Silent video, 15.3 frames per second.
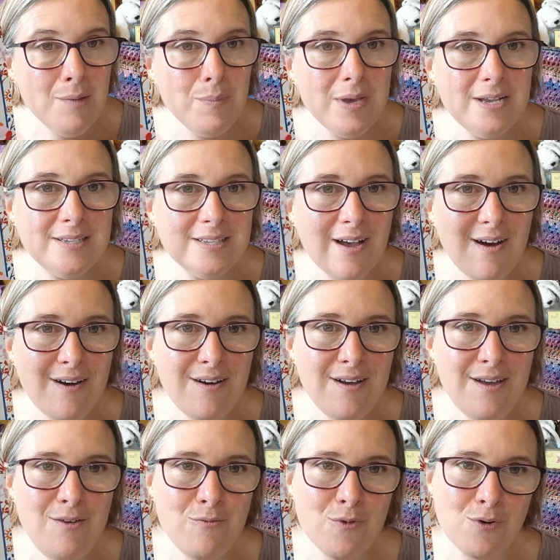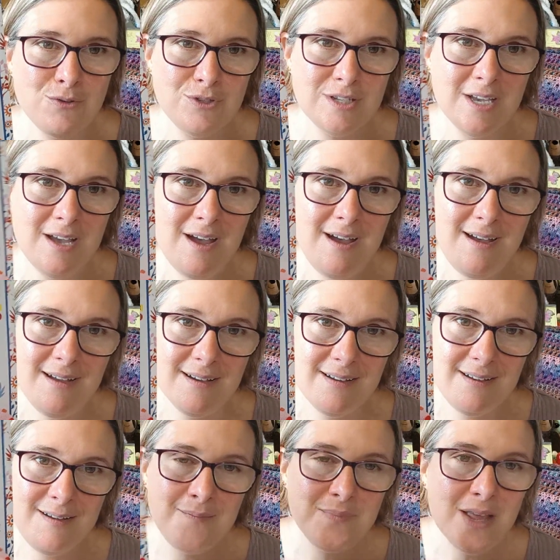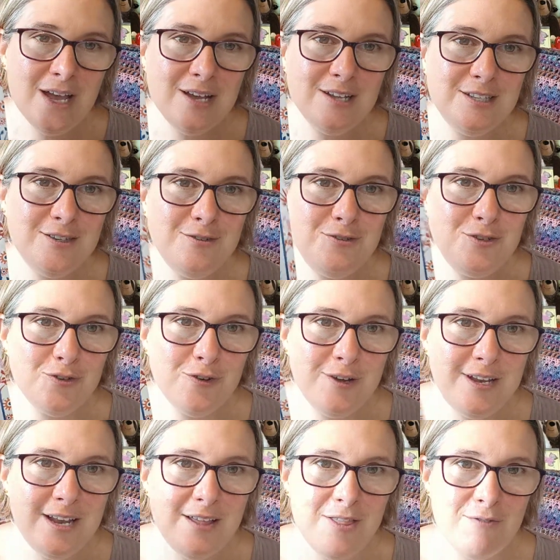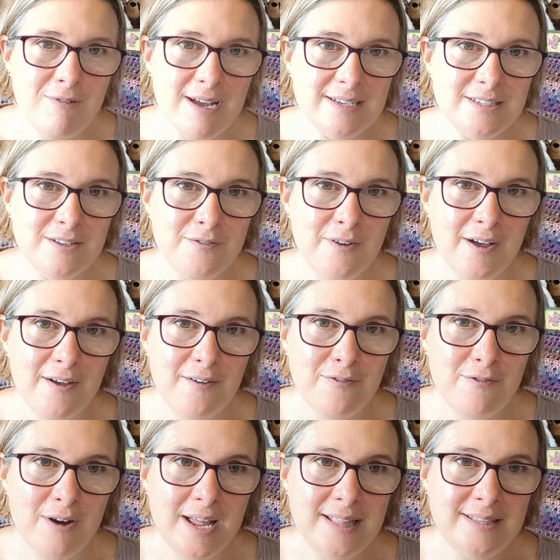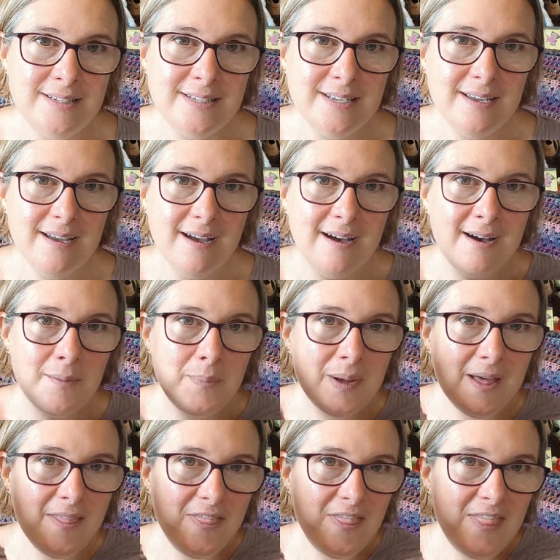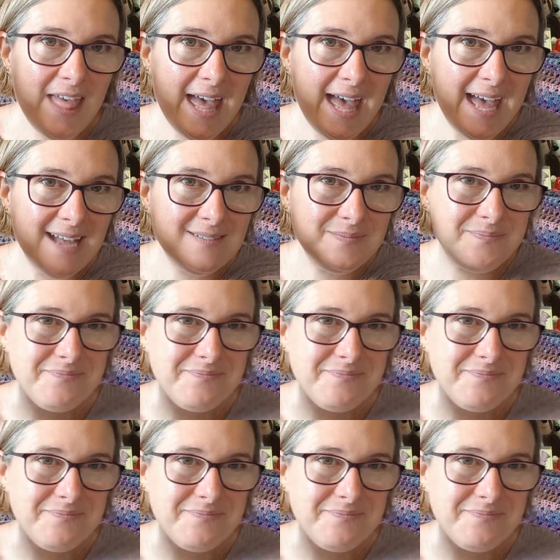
because I want her to join the rest of her friends up there,